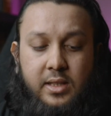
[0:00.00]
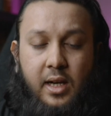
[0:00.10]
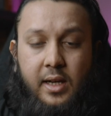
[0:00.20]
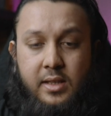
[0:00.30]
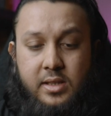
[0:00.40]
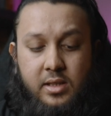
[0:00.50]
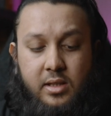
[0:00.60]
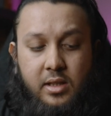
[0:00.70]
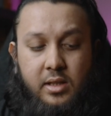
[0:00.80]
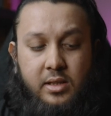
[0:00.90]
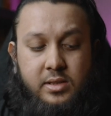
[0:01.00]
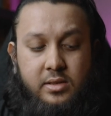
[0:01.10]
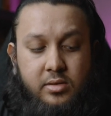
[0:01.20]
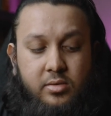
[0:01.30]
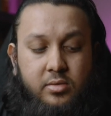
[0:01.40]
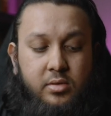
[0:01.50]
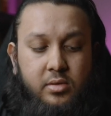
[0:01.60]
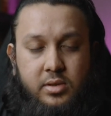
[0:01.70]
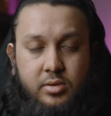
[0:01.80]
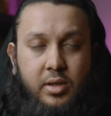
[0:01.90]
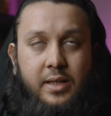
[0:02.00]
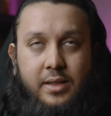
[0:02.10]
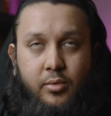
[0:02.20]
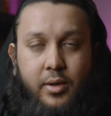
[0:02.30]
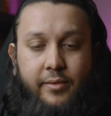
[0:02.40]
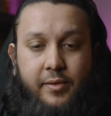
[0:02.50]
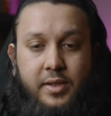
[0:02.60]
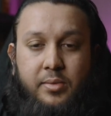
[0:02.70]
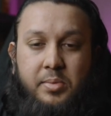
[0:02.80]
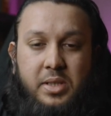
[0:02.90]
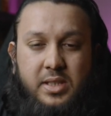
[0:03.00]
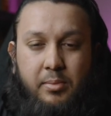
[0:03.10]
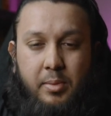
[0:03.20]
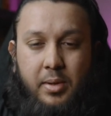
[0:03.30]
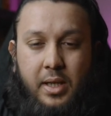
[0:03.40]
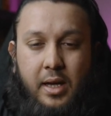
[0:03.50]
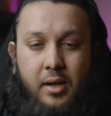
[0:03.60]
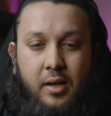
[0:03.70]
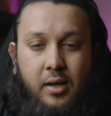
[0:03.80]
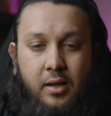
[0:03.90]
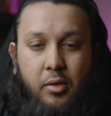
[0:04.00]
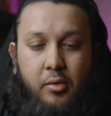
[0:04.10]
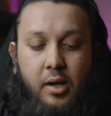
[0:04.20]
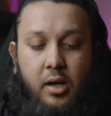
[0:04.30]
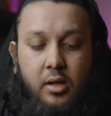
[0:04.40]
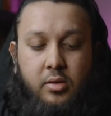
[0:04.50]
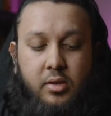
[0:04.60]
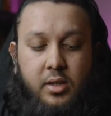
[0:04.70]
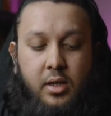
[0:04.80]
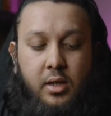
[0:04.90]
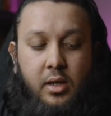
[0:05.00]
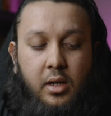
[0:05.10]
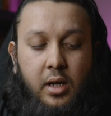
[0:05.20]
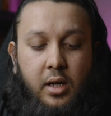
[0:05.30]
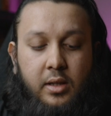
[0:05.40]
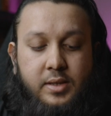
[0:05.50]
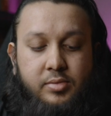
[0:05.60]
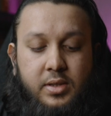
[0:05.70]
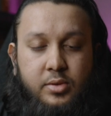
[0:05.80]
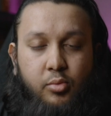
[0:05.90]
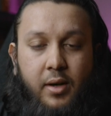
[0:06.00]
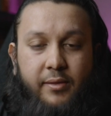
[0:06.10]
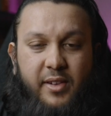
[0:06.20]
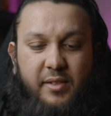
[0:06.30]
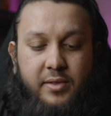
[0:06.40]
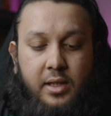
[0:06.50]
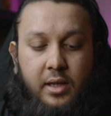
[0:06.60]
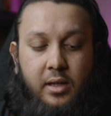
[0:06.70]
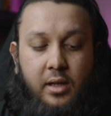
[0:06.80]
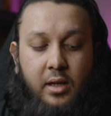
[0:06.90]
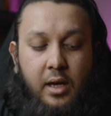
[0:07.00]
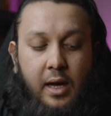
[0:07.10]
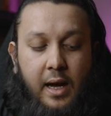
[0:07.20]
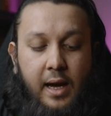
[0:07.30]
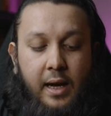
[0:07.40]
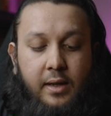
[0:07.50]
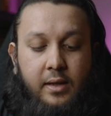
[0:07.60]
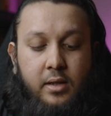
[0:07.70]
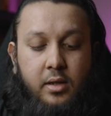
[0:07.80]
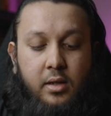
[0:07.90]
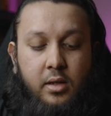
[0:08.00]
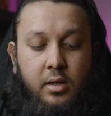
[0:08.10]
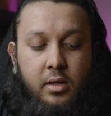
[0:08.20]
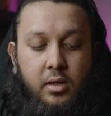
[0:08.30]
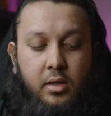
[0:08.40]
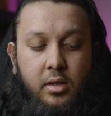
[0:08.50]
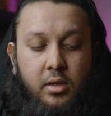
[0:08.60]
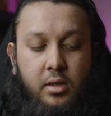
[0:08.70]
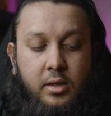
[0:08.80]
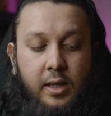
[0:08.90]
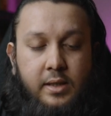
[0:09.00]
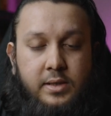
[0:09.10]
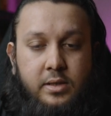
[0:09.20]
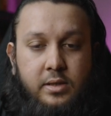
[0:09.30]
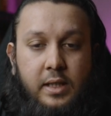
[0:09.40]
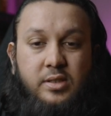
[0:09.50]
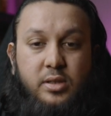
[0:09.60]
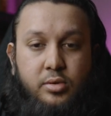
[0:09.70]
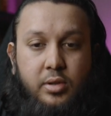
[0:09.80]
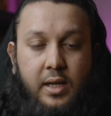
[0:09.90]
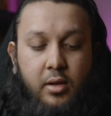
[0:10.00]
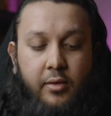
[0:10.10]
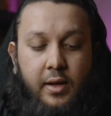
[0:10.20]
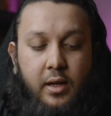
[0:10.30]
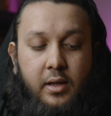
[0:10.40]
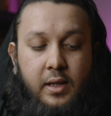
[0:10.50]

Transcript: light, it's graded as the 150 because some people get like 300. This one's 150 and yeah, that's the strength of it.